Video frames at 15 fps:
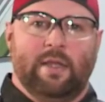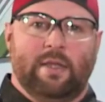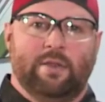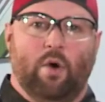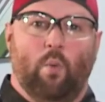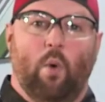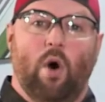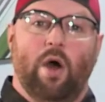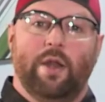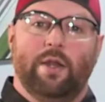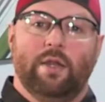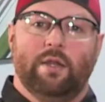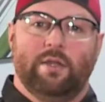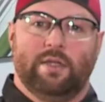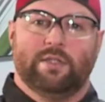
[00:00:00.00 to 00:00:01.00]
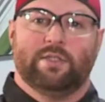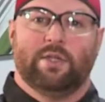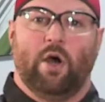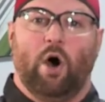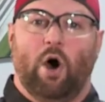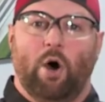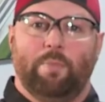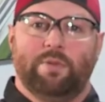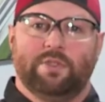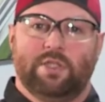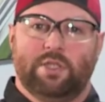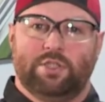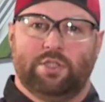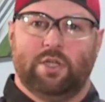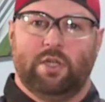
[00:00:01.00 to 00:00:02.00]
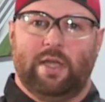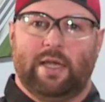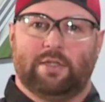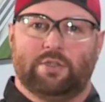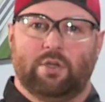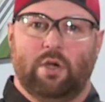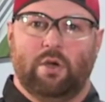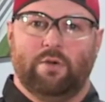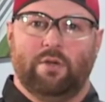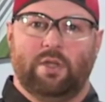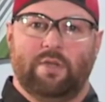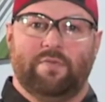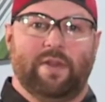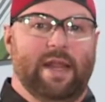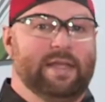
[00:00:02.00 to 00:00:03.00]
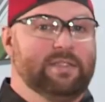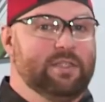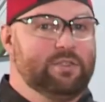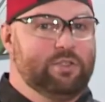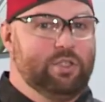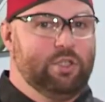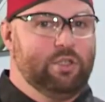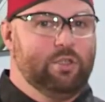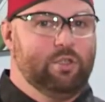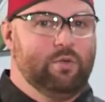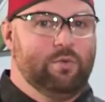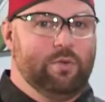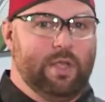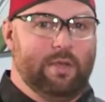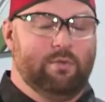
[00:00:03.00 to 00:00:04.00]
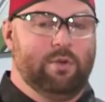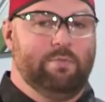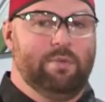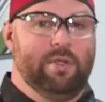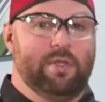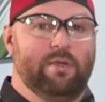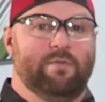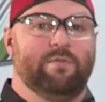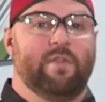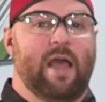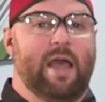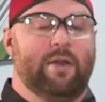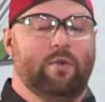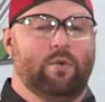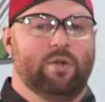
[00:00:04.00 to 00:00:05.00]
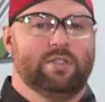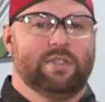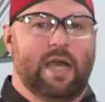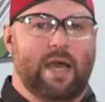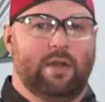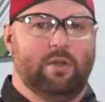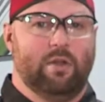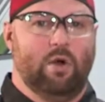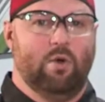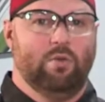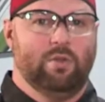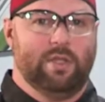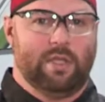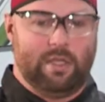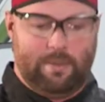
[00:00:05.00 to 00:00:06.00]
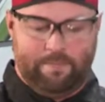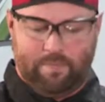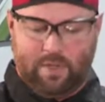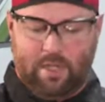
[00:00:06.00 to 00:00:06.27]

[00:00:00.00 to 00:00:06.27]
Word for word: The one is an all position electrode. If it has a two, it would be flat and horizontal only.